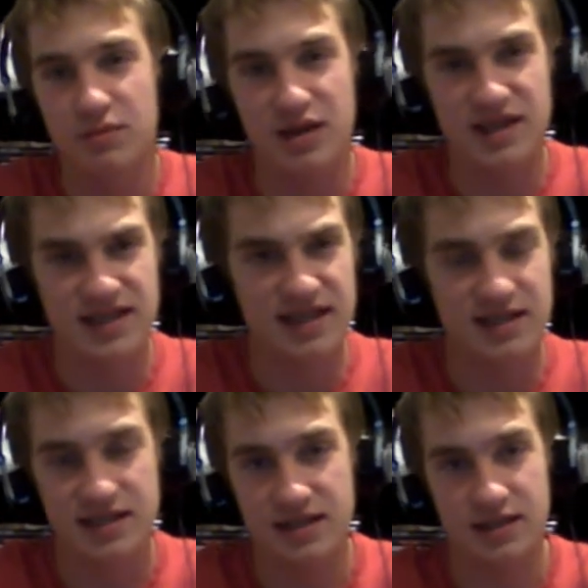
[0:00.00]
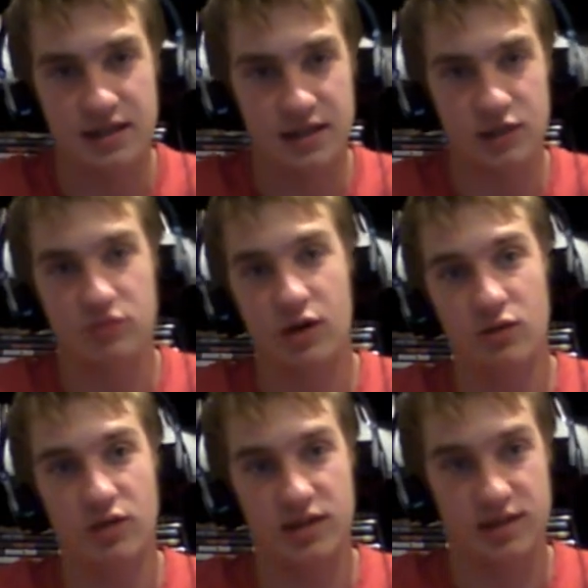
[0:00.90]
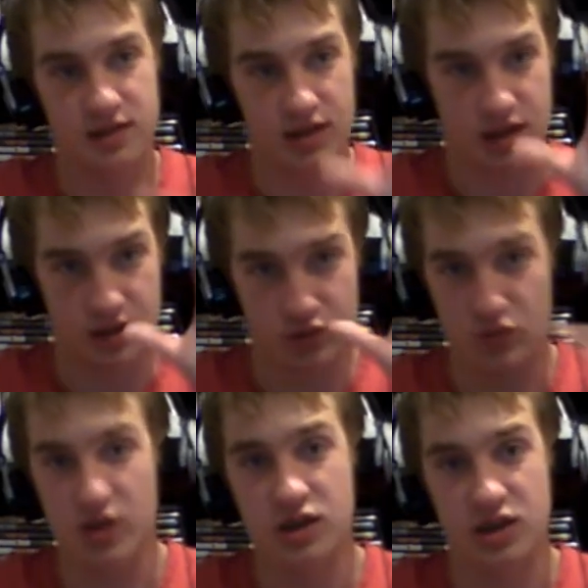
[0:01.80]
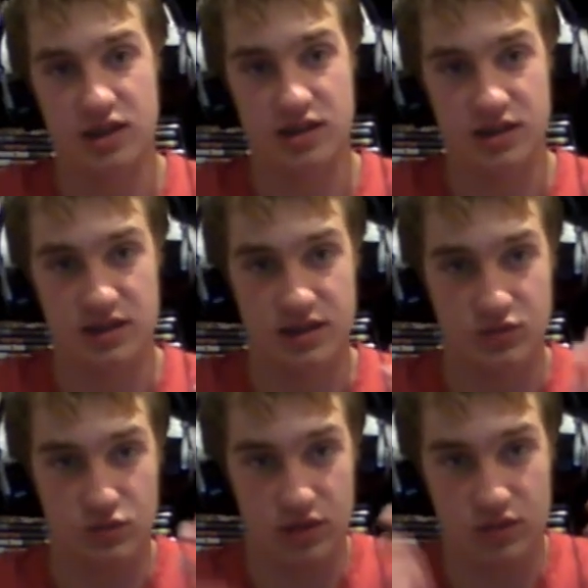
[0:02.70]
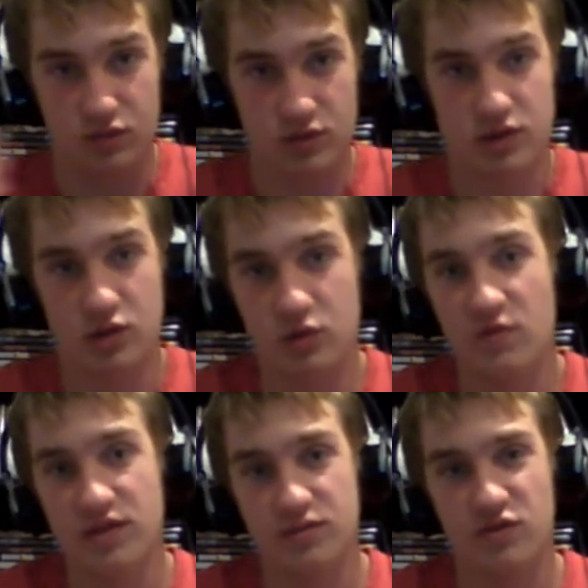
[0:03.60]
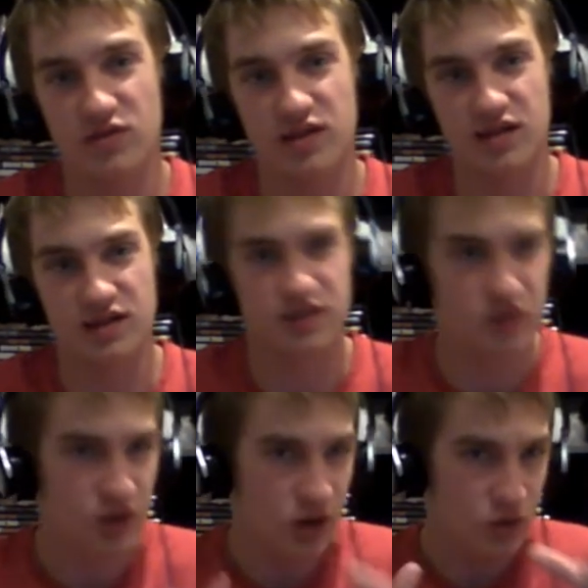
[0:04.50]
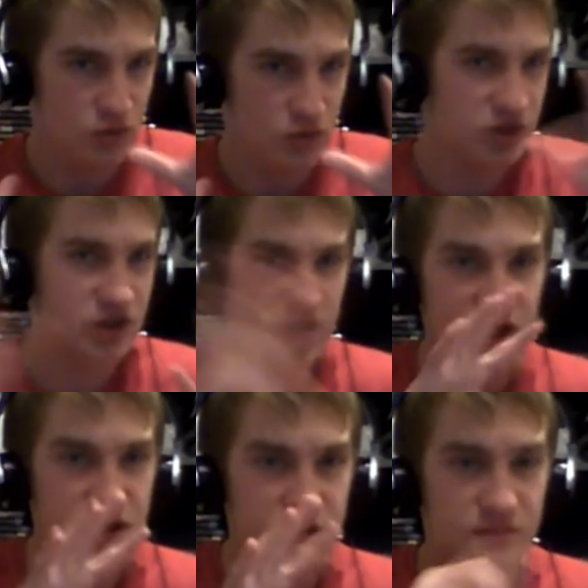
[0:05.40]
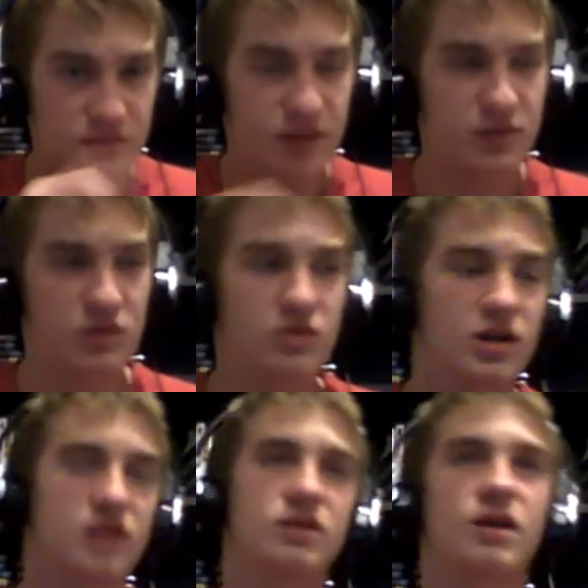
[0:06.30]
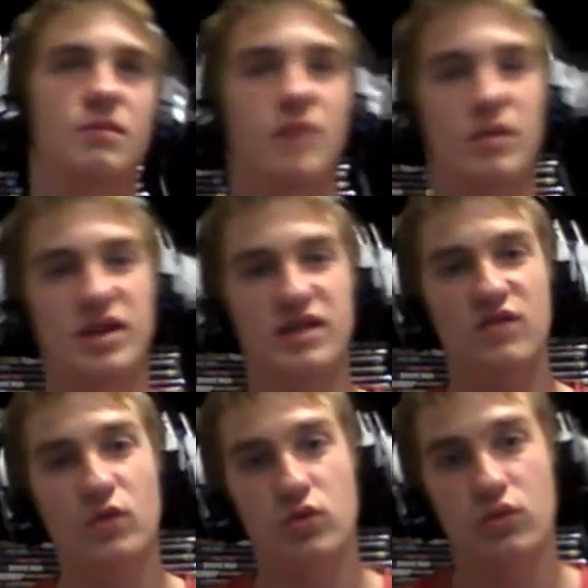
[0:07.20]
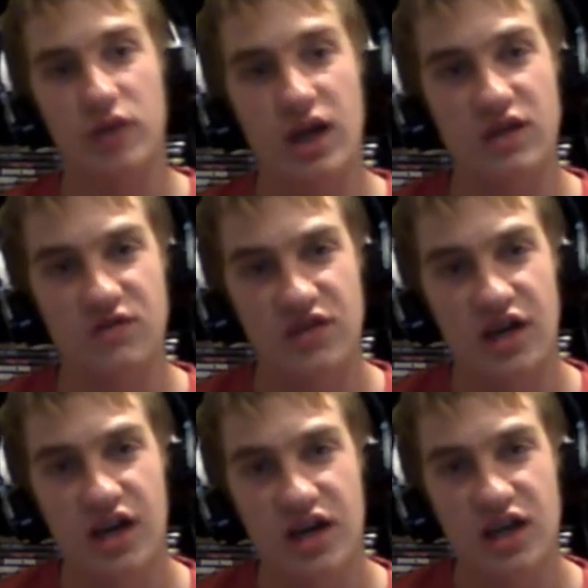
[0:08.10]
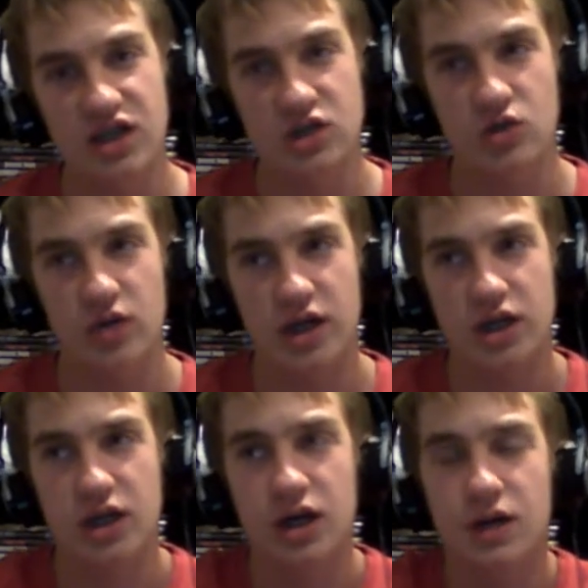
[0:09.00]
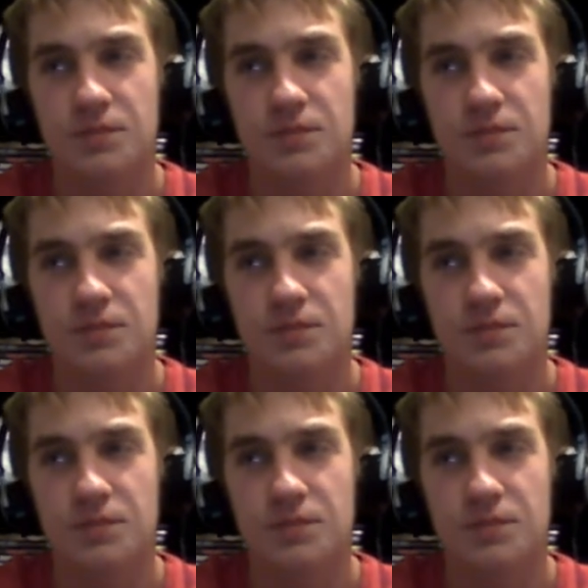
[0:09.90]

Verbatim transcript: But I guess that just isn't Daniel Myrick's uh, direction. It isn't what he wants to do with his movies. He likes to really change them up and all that. So, I mean, he's a very creative-ish director.